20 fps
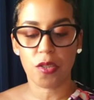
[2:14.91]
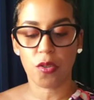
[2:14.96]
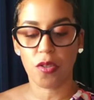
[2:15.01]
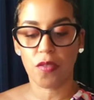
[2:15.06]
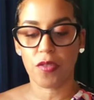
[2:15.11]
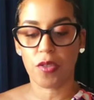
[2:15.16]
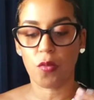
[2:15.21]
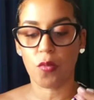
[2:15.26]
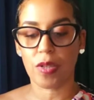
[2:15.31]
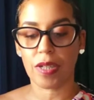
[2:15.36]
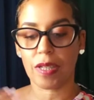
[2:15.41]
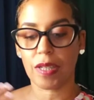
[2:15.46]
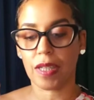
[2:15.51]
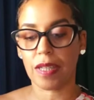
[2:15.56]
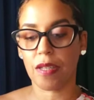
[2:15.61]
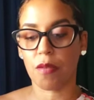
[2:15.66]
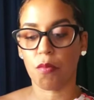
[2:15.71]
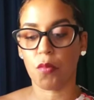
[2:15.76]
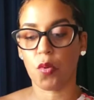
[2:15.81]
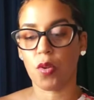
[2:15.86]
So if you want to
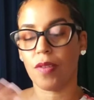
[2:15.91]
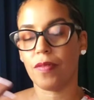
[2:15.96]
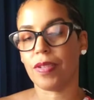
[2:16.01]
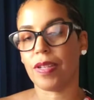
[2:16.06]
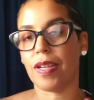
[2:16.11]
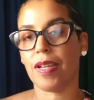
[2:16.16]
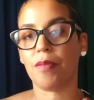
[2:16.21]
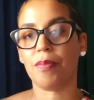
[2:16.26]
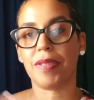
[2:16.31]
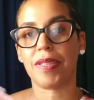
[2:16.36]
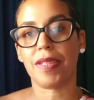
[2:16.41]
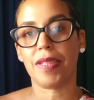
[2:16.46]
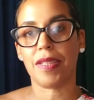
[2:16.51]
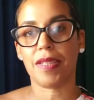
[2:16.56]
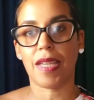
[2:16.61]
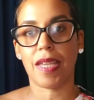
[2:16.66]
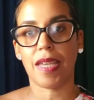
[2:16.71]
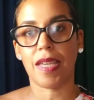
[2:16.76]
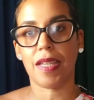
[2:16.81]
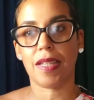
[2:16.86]
get more of an
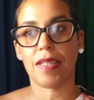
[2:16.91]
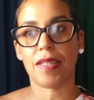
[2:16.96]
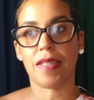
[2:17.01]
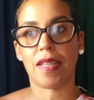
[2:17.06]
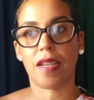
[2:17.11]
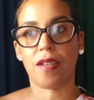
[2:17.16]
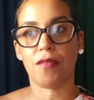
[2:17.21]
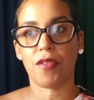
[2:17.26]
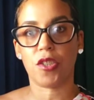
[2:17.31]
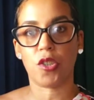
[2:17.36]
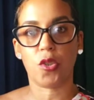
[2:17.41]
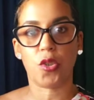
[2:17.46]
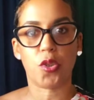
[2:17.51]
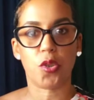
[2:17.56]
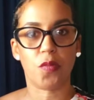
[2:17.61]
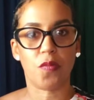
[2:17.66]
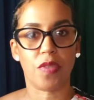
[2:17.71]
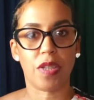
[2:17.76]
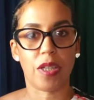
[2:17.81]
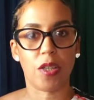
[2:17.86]
up-to-date, instead of a
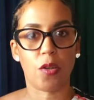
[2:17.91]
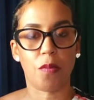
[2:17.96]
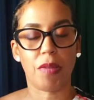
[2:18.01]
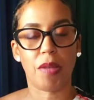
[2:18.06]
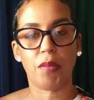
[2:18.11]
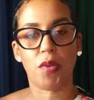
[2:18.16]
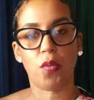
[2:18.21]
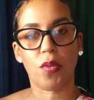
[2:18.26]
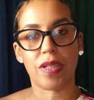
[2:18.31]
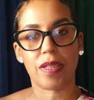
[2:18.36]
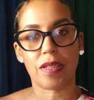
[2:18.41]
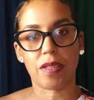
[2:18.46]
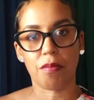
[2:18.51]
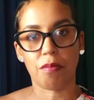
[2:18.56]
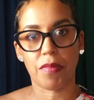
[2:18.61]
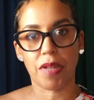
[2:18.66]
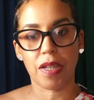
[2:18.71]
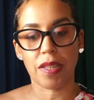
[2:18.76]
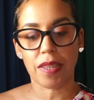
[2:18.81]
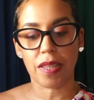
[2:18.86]
YouTube video maybe once
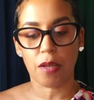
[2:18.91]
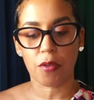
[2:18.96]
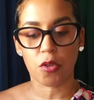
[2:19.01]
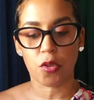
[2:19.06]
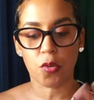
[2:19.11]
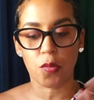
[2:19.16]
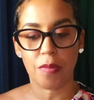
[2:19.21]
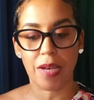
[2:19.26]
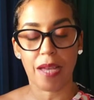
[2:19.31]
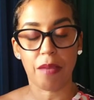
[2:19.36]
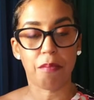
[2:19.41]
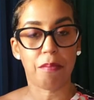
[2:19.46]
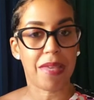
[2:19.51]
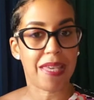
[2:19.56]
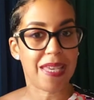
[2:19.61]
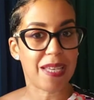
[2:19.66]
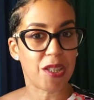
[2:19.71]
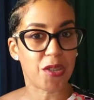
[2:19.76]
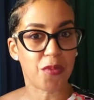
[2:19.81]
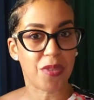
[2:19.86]
a month, I'll do my
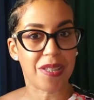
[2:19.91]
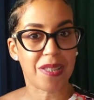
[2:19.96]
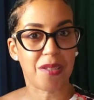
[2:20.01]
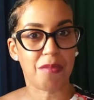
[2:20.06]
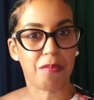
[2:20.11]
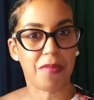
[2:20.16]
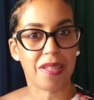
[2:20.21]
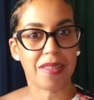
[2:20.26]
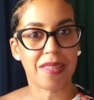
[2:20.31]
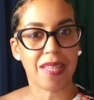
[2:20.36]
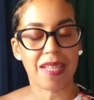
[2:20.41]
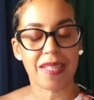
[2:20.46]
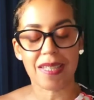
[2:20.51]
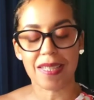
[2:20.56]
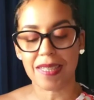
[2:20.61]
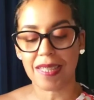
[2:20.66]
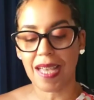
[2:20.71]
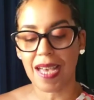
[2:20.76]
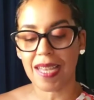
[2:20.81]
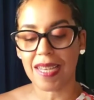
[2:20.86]
makes once a month, I
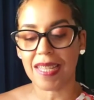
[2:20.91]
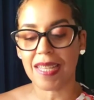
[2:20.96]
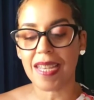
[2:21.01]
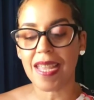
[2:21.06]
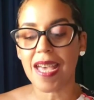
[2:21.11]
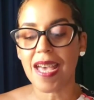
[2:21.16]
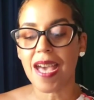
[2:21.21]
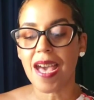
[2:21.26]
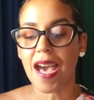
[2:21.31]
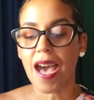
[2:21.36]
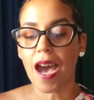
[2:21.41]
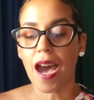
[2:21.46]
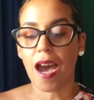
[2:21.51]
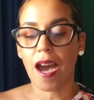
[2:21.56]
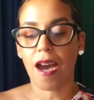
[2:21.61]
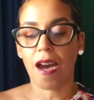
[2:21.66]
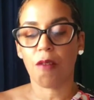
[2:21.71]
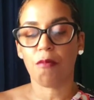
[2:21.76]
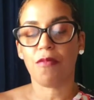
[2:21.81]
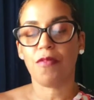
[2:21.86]
decided.
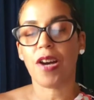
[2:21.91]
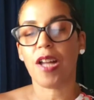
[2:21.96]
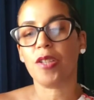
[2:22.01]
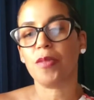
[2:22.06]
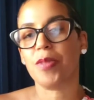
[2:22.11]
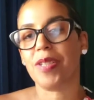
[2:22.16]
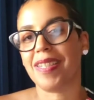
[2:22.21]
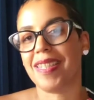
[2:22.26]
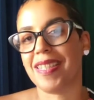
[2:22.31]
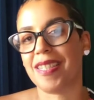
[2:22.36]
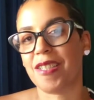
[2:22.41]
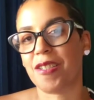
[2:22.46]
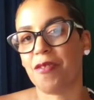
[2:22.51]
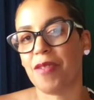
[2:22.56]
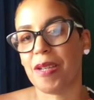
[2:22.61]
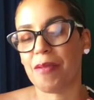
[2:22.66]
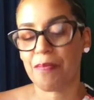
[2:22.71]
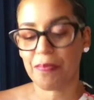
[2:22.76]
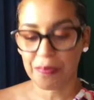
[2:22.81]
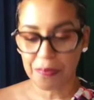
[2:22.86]
Follow me on
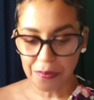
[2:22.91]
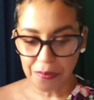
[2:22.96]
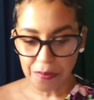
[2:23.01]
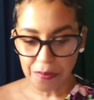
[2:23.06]
Instagram.